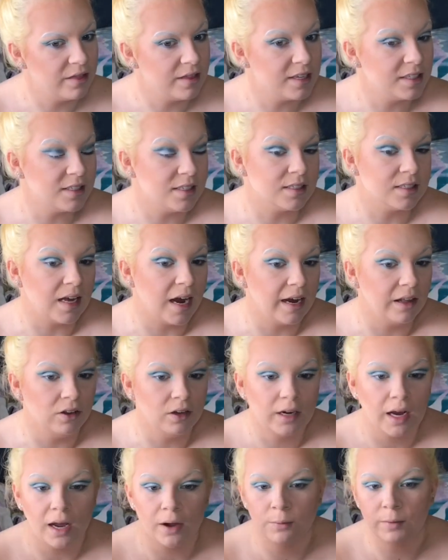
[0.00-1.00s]
and this is the eye
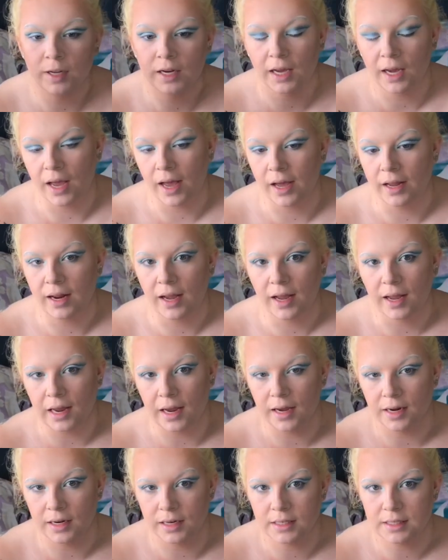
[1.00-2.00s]
look. I went ahead
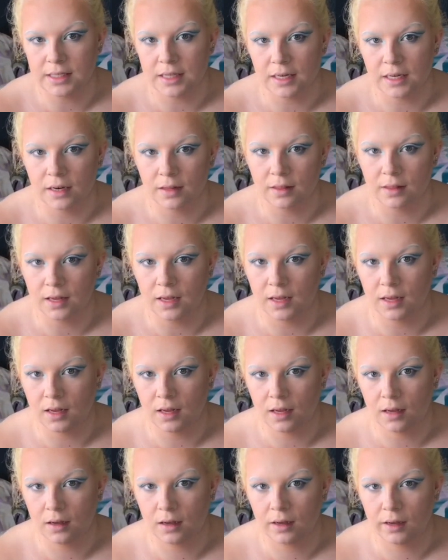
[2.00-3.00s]
and did
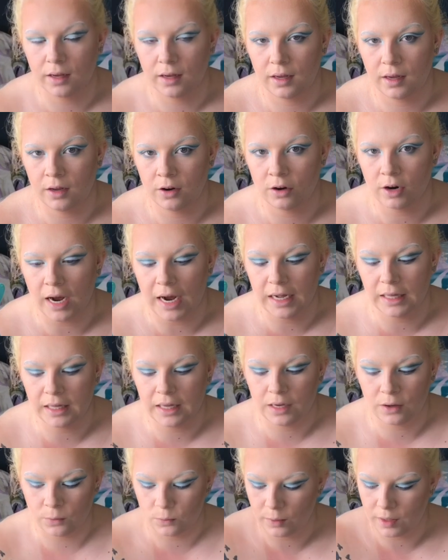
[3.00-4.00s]
the inner
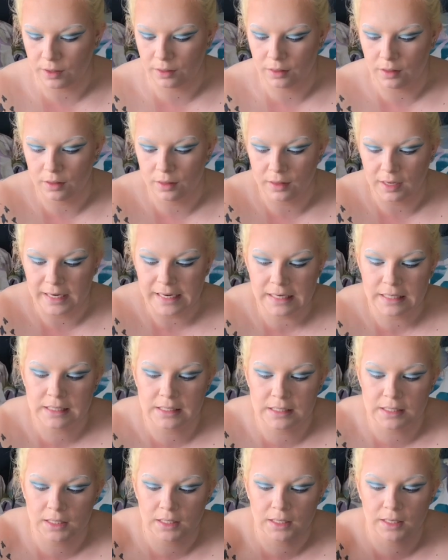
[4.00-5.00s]
highlight with the
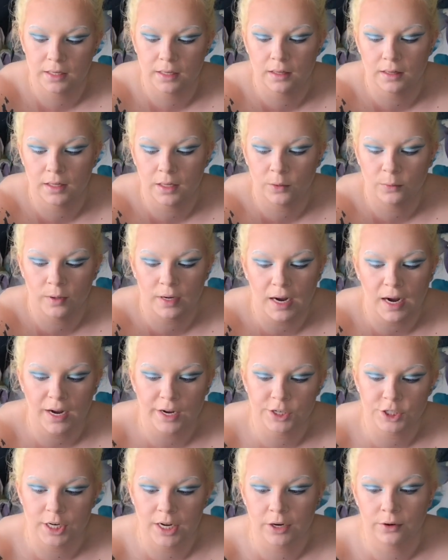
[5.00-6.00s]
Stila liquid
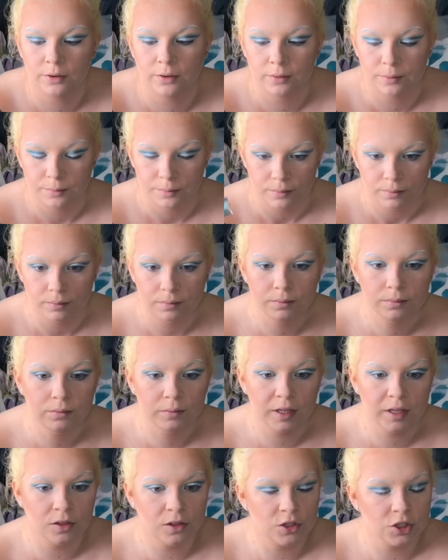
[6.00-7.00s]
eyeshadow
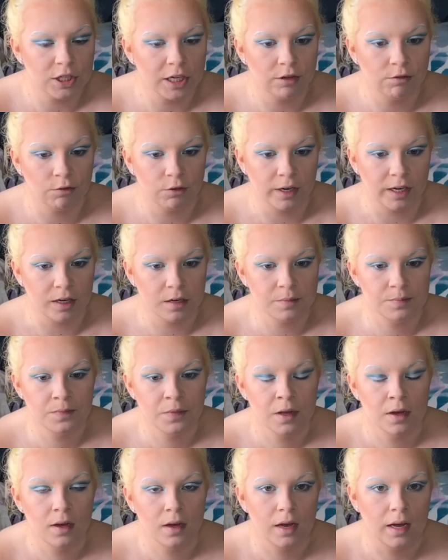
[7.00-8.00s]
in the shade Freedom.
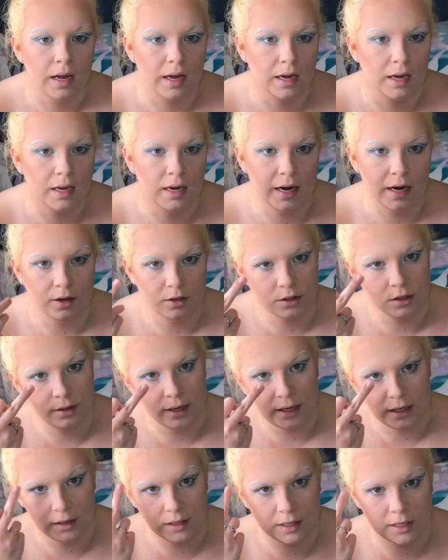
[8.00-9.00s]
And I also
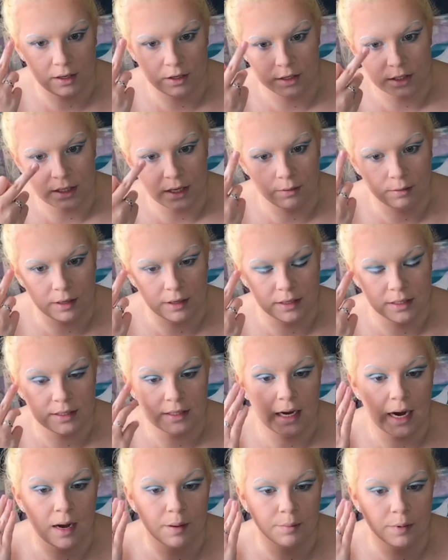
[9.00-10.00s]
added the colors that were on the
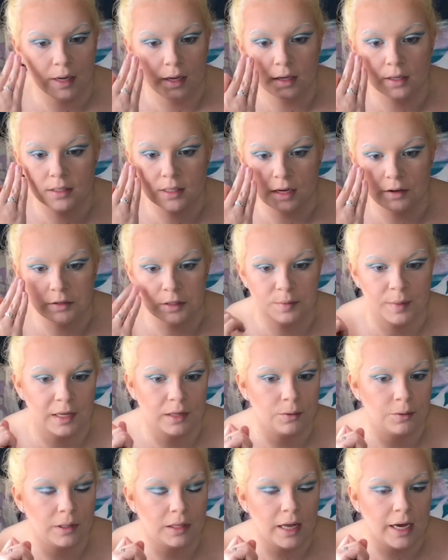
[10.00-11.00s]
top down to
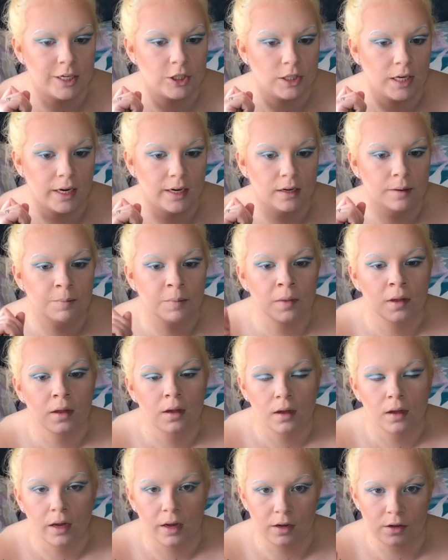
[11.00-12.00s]
my lower lash line.
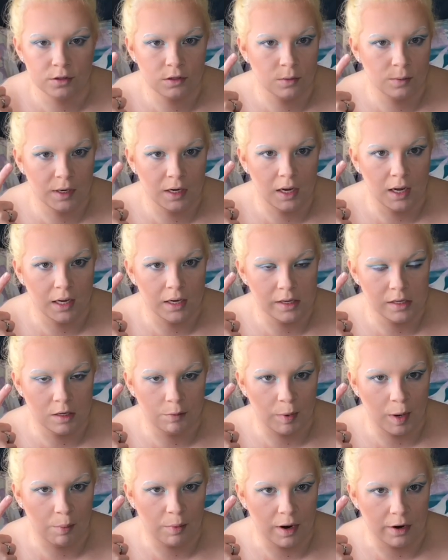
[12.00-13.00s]
I also went ahead and
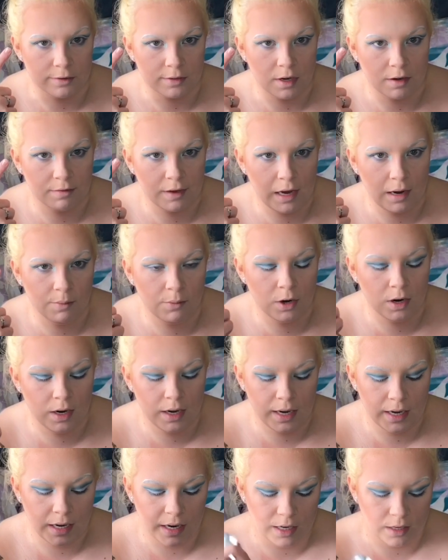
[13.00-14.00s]
did my brows off
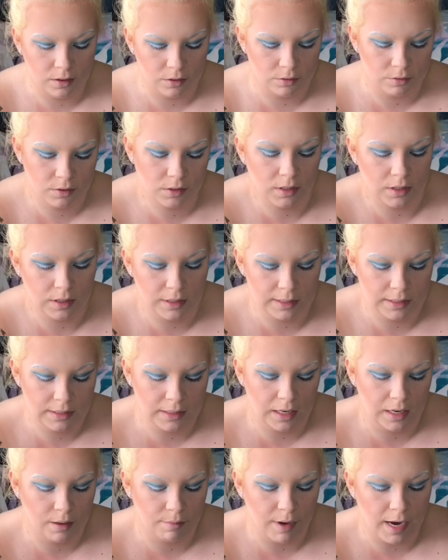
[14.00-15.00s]
camera, and I used the
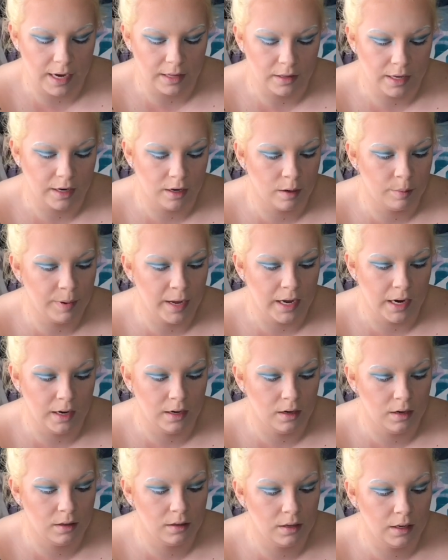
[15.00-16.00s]
same eyeliner
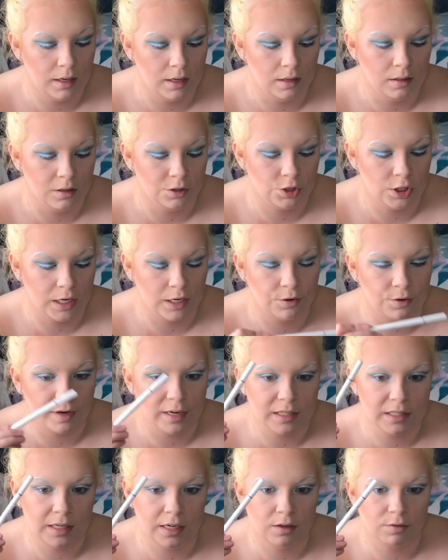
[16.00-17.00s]
pen in the shade
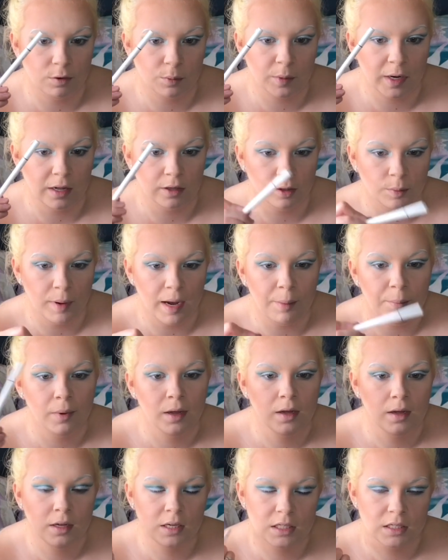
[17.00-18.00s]
Graceland from ColourPop
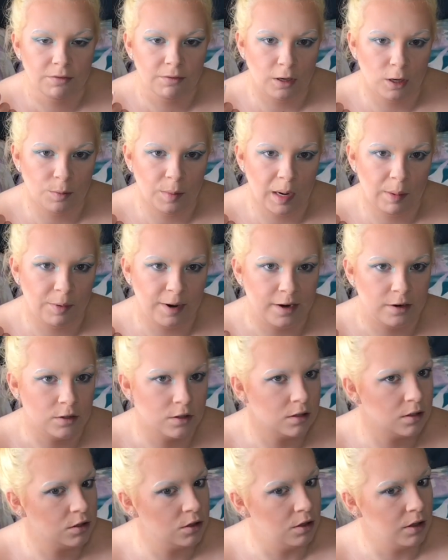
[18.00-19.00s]
to fill in my
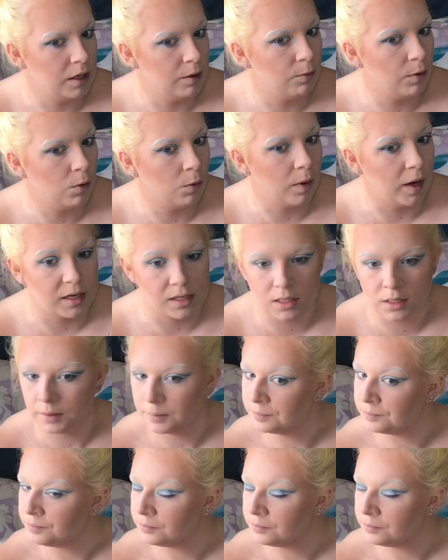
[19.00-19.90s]
brows so they were white.